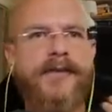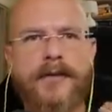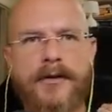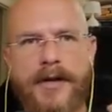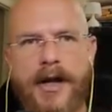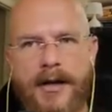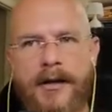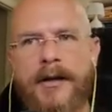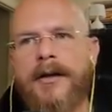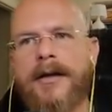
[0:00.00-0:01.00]
you're
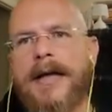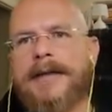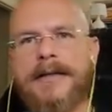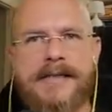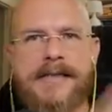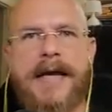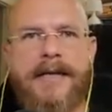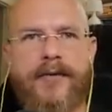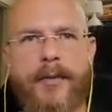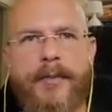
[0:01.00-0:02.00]
done, at least I
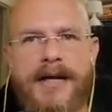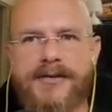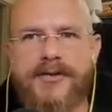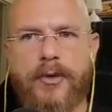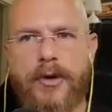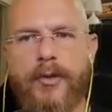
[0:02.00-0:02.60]
have a repository